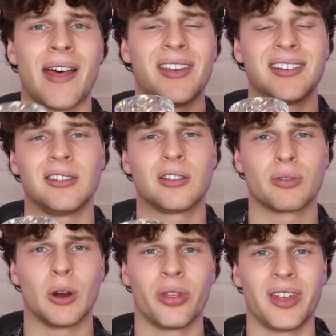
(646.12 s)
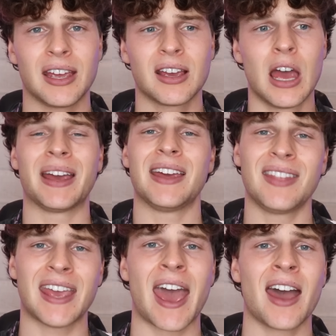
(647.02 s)
that this is the real thing. But
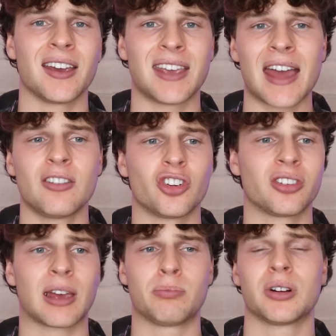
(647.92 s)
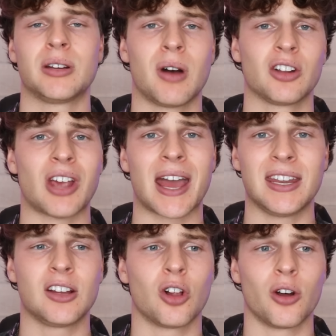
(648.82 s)
in the air, again, just like pretty much
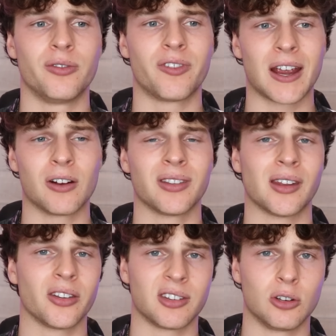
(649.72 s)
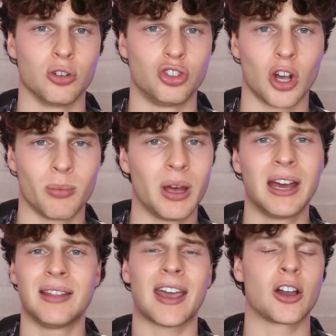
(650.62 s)
any clone fragrance that does a good job,
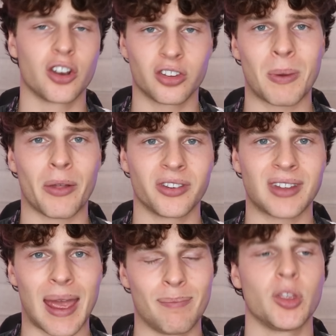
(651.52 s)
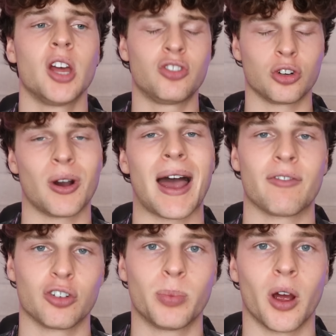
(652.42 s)
they're going to smell the same to your
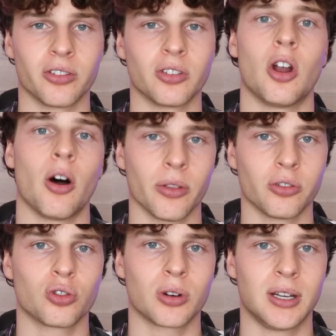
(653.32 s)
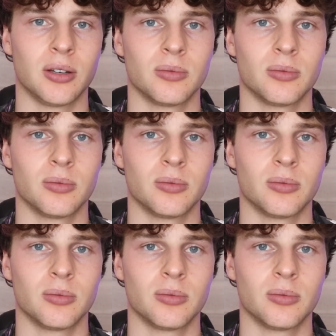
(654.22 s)
average person on the street.